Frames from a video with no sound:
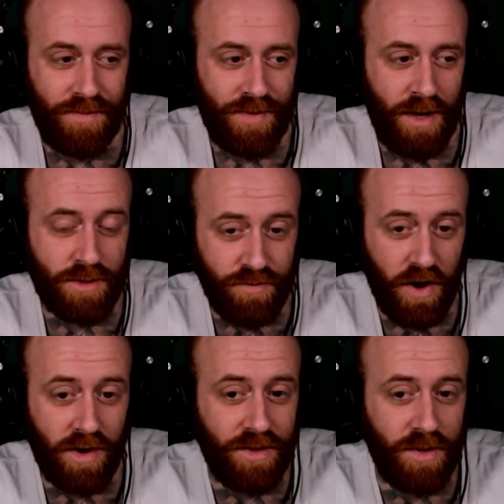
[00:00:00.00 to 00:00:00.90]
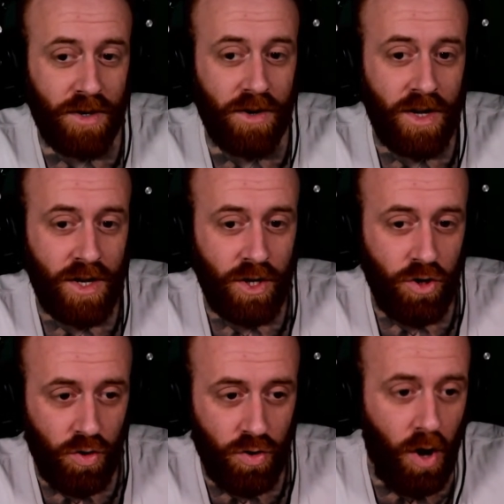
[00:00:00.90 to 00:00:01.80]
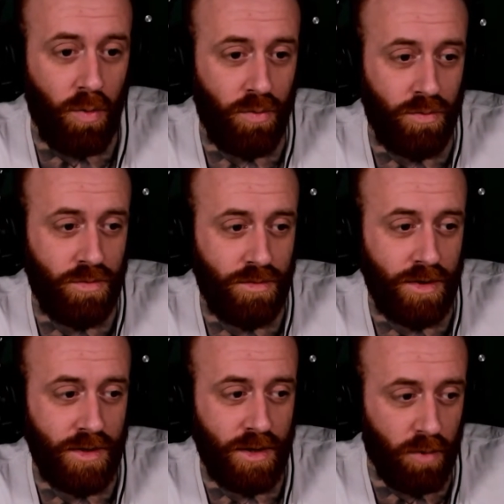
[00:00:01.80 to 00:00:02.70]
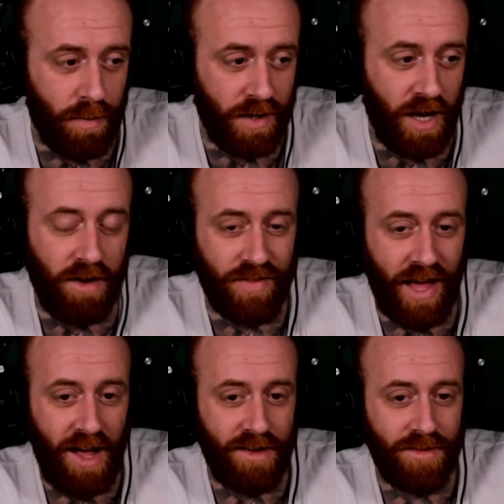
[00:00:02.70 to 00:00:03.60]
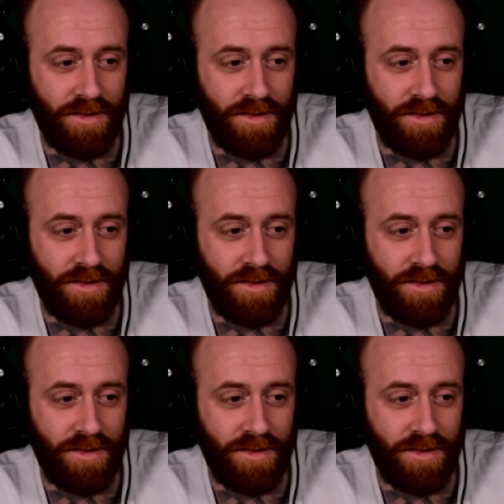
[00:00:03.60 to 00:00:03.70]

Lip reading: and was very clear, no, there will be none of that.